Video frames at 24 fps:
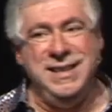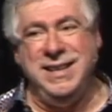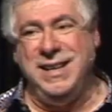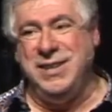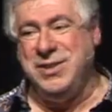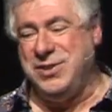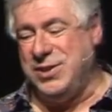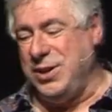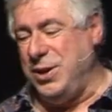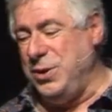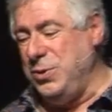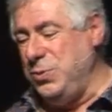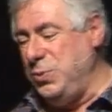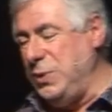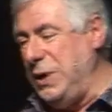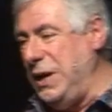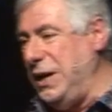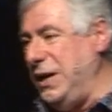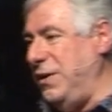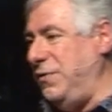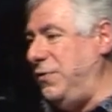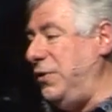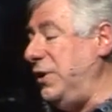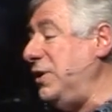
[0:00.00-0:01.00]
And so,
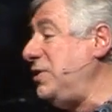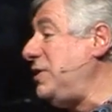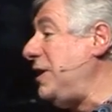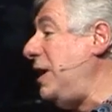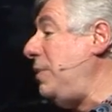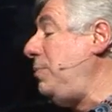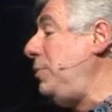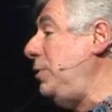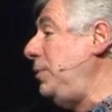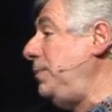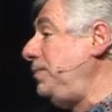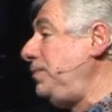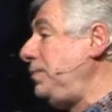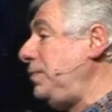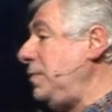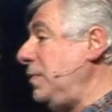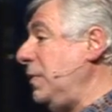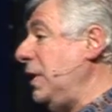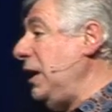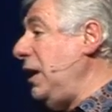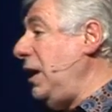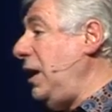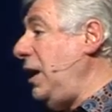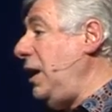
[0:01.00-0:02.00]
for example,
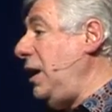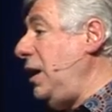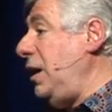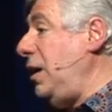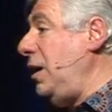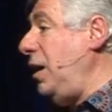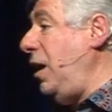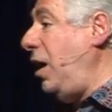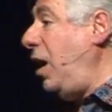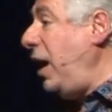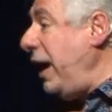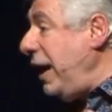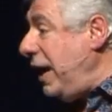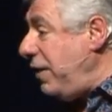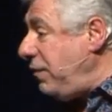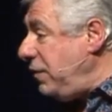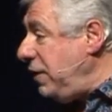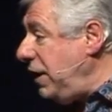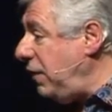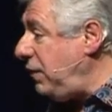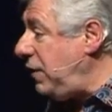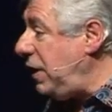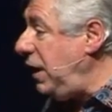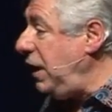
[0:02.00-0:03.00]
I have
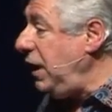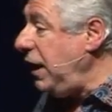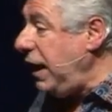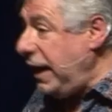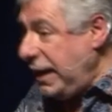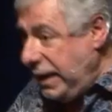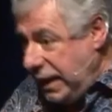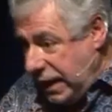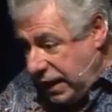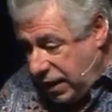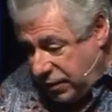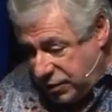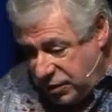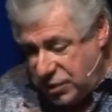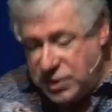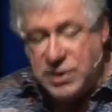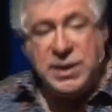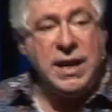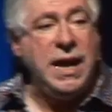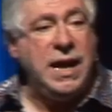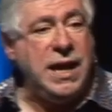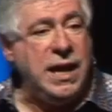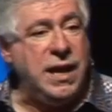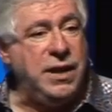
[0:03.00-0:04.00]
never, and our
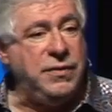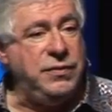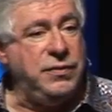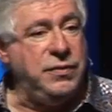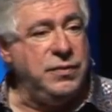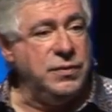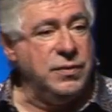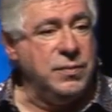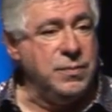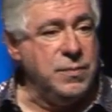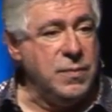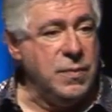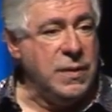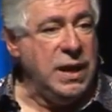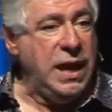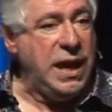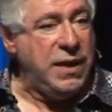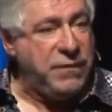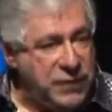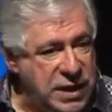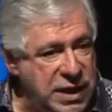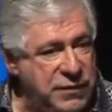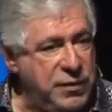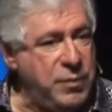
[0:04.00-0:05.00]
staff
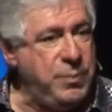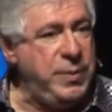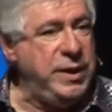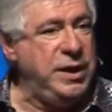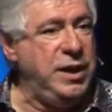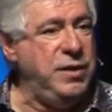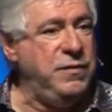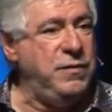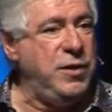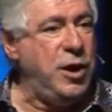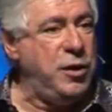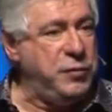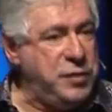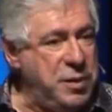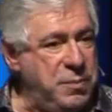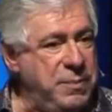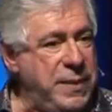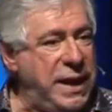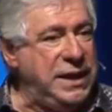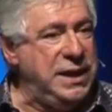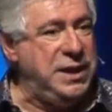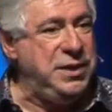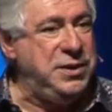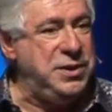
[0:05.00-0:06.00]
have never been involved in
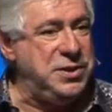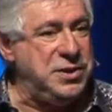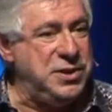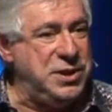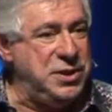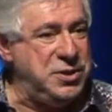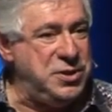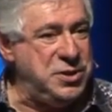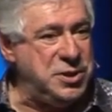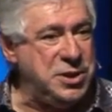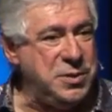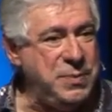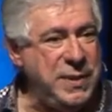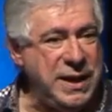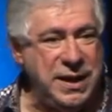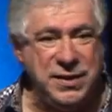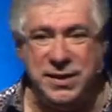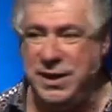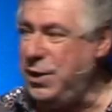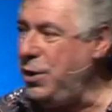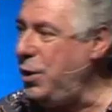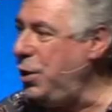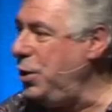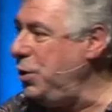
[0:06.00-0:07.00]
making decisions about
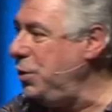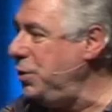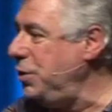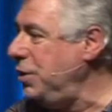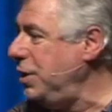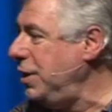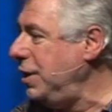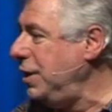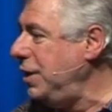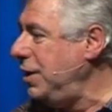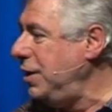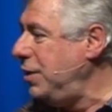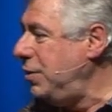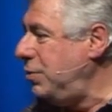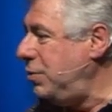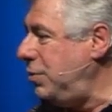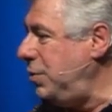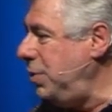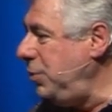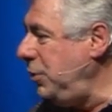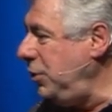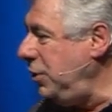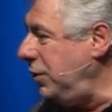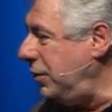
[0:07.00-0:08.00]
their own
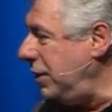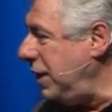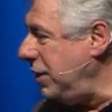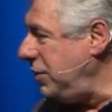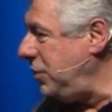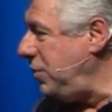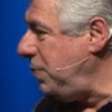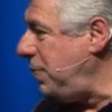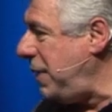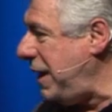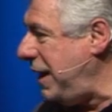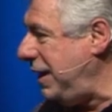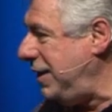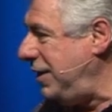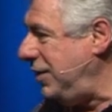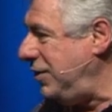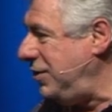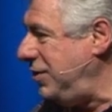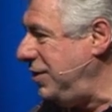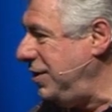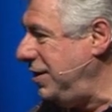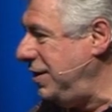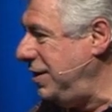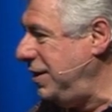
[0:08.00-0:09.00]
remuneration
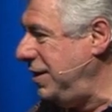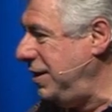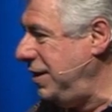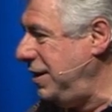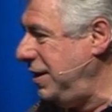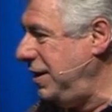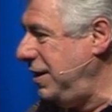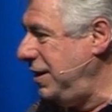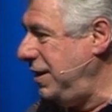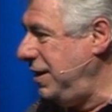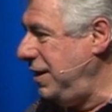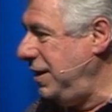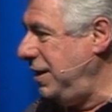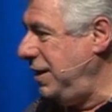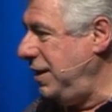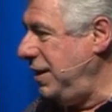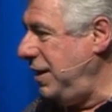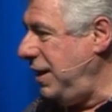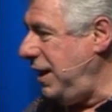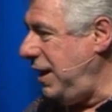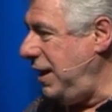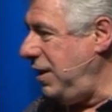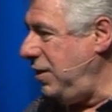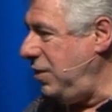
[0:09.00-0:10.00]
package.
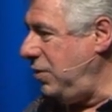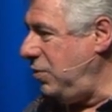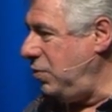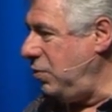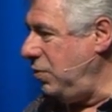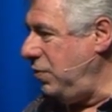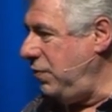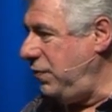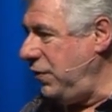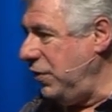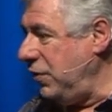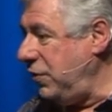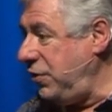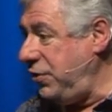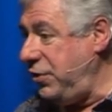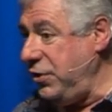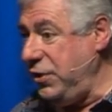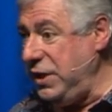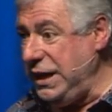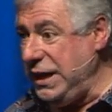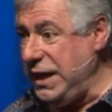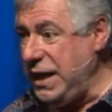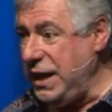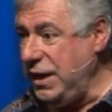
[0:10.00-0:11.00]
And for
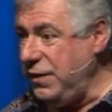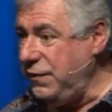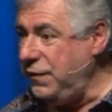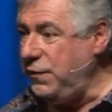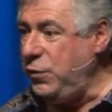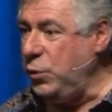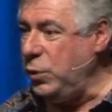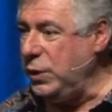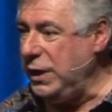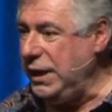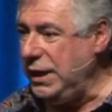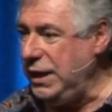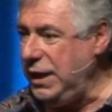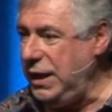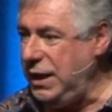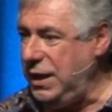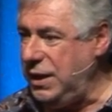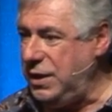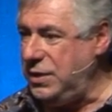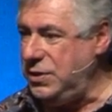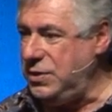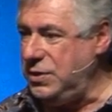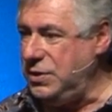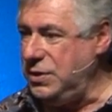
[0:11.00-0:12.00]
38, 40
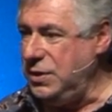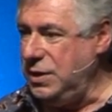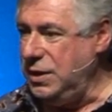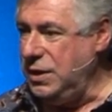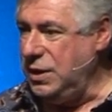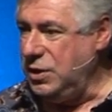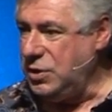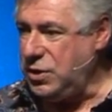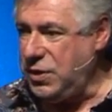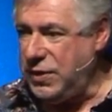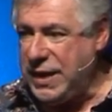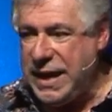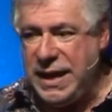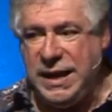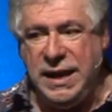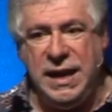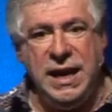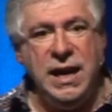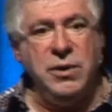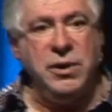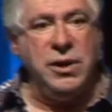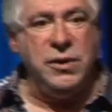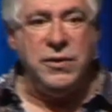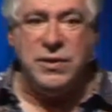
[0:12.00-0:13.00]
years, so that
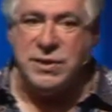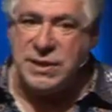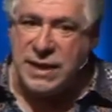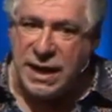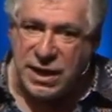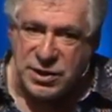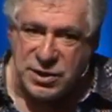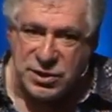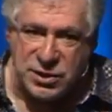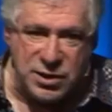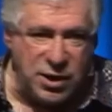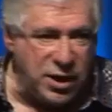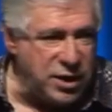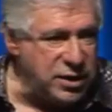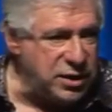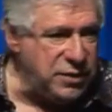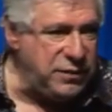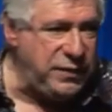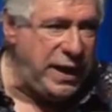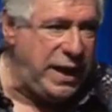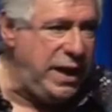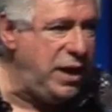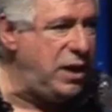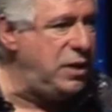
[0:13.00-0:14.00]
area is outside
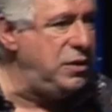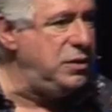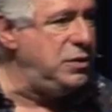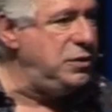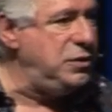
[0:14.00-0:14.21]
of our